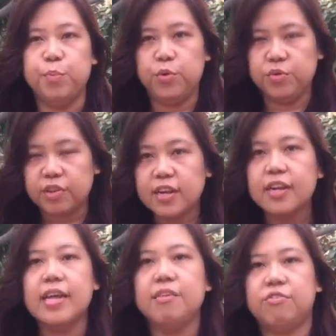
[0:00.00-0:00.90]

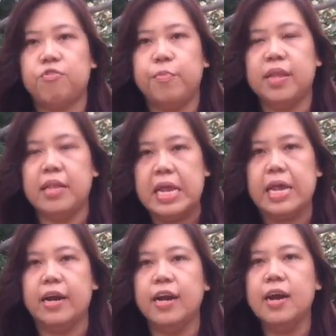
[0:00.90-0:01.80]
musical instrument
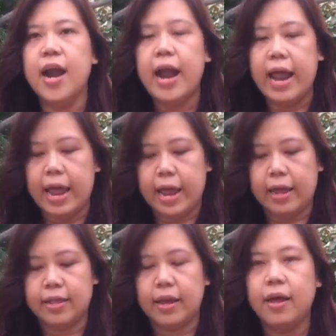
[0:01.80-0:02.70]
here,
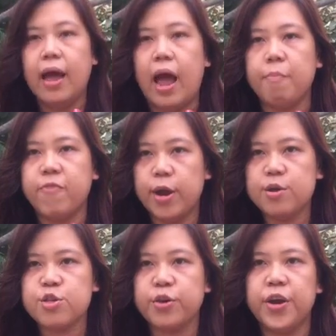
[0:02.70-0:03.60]
and I'm
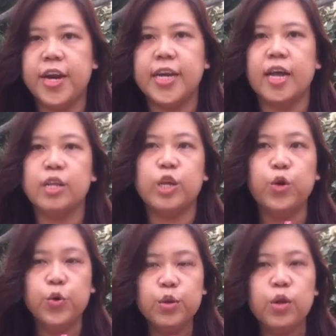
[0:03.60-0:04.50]
very sure that
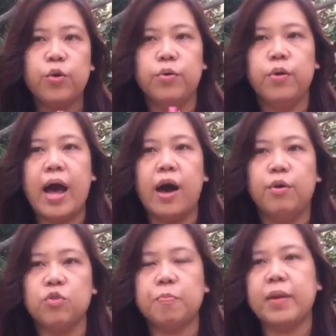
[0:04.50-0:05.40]
you know
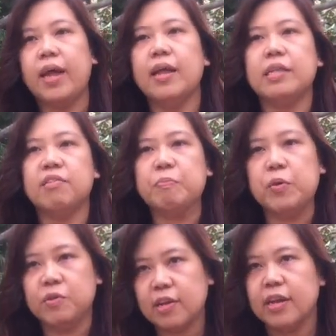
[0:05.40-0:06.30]
how to play this
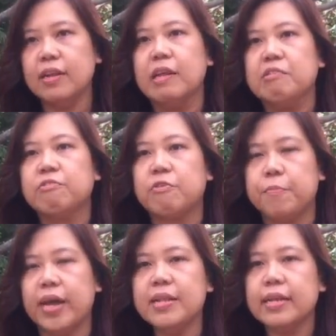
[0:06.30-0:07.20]
musical
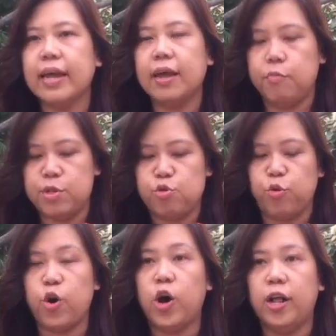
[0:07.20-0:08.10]
instrument, okay, which you
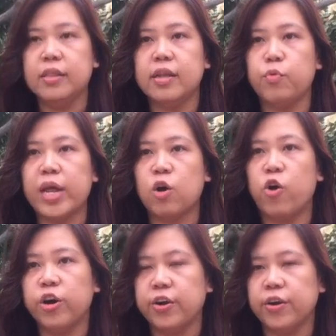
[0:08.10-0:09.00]
call the
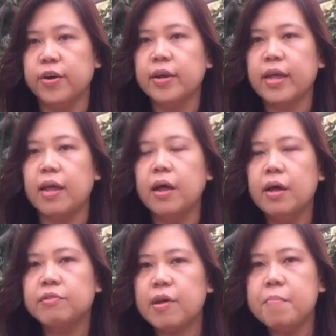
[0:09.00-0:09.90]
recorder. Okay,
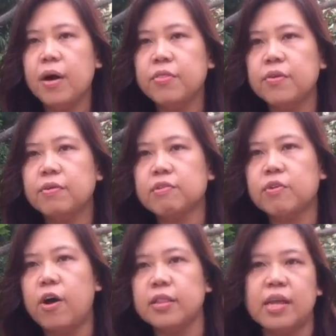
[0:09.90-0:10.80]
some others
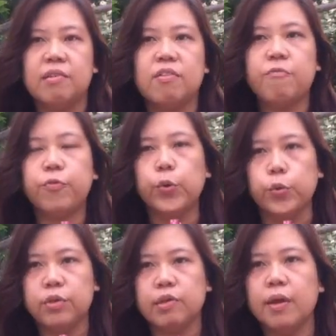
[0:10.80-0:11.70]
call this
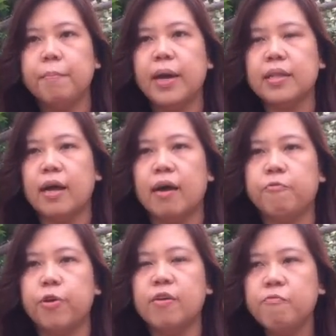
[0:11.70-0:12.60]
flute, but
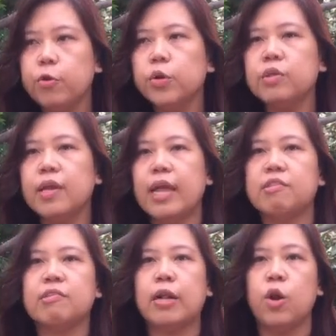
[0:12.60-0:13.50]
for the flute,
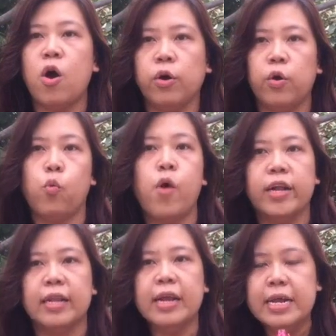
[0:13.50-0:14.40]
it's the longer
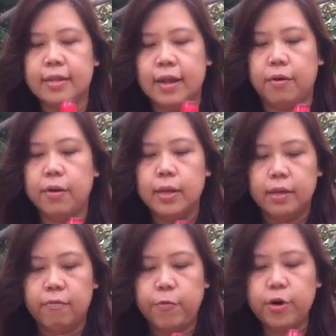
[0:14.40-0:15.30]
one. Now,
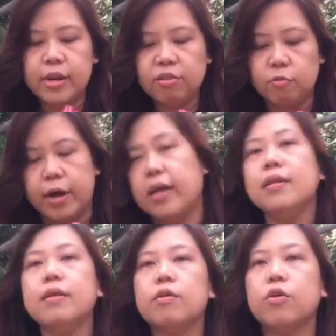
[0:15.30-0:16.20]
for this
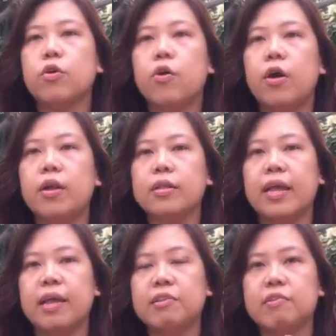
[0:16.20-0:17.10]
one, you call
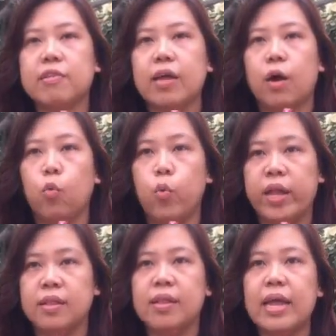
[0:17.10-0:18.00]
this a
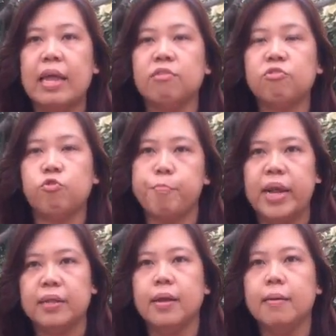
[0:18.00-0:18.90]
wind
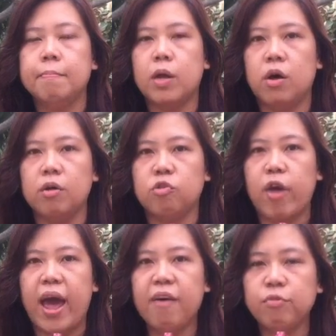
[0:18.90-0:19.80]
instrument because you
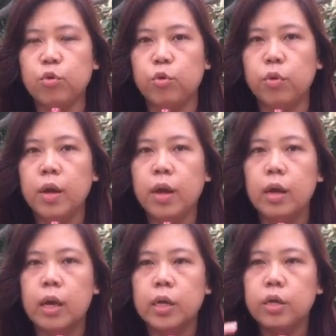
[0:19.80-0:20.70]
have
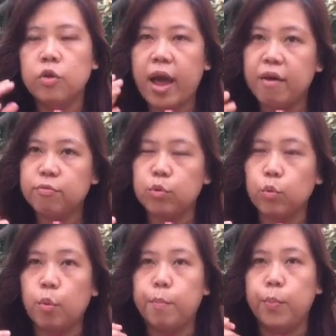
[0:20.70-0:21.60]

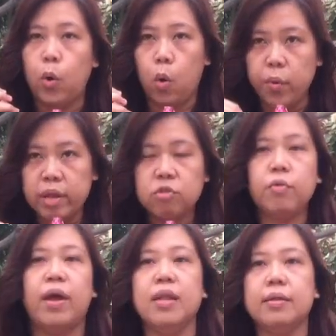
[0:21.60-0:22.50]
to blow
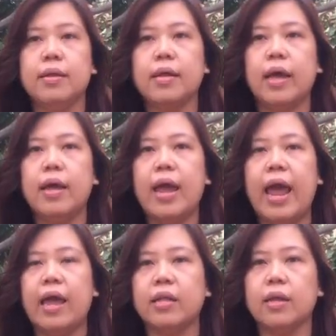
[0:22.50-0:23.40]
into it, okay,
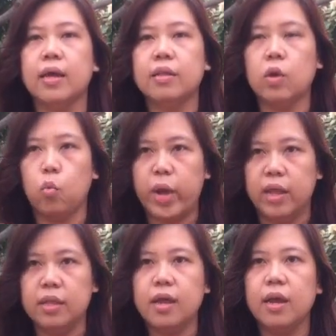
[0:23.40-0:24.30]
and the
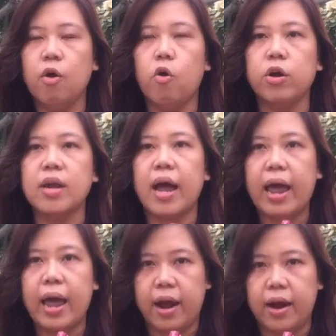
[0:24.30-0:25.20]
wind or the
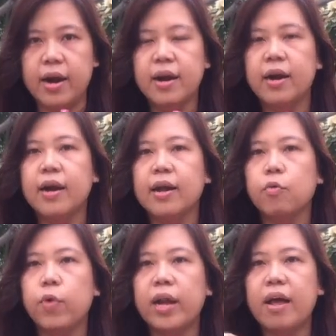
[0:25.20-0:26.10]
air
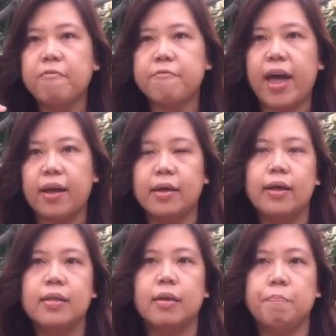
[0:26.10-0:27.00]
will affect
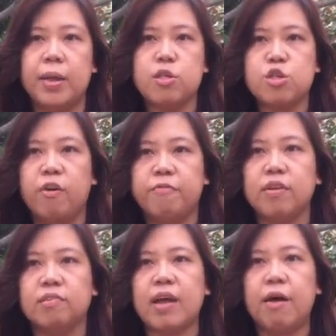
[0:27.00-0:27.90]
the pitch of
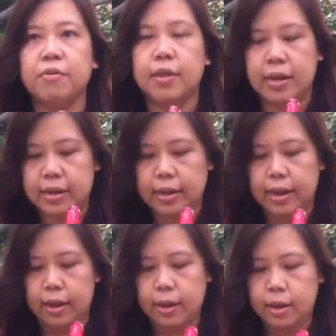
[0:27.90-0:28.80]
the sound.
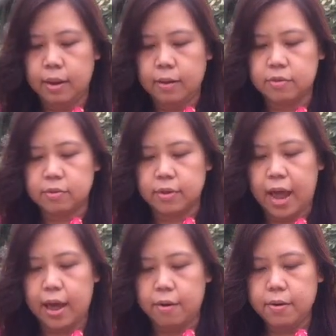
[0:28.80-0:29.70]
Okay, so
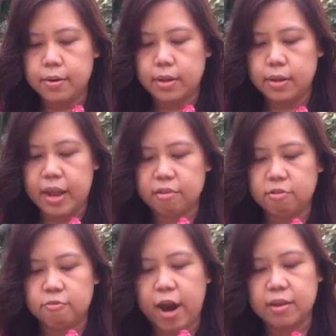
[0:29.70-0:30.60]
now let's
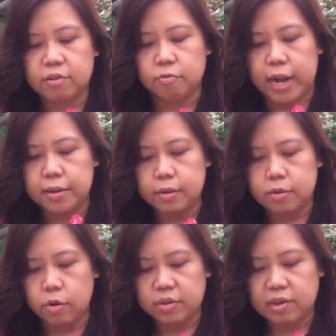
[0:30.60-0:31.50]
try this one.
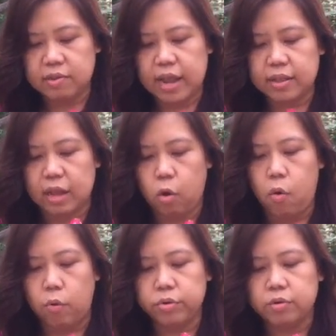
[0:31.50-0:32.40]
Notice that the
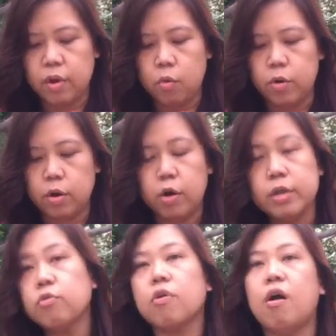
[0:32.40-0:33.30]
holes, we're
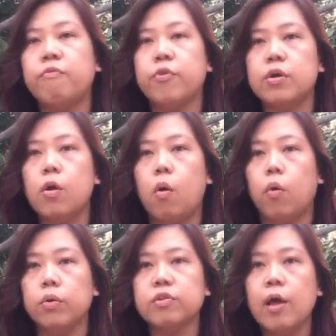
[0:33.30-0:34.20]
going to cover the
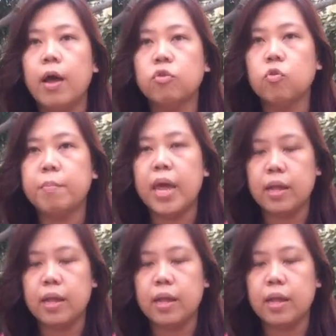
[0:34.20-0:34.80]
holes to make